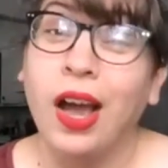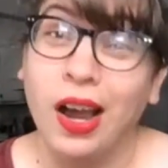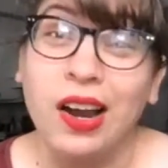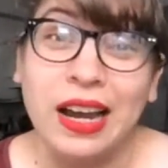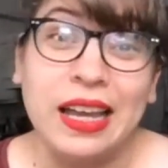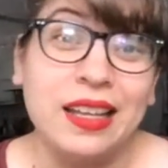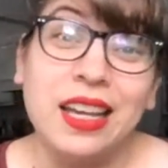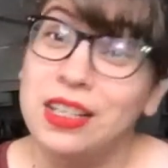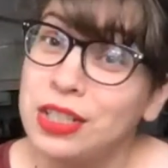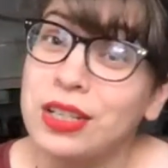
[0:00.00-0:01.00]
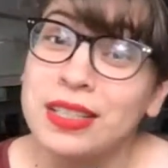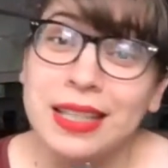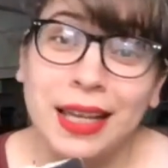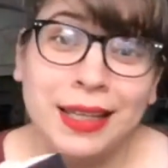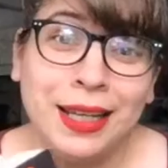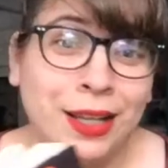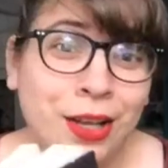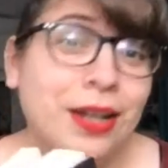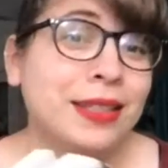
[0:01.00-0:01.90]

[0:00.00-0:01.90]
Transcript: All right, it took Stanley a long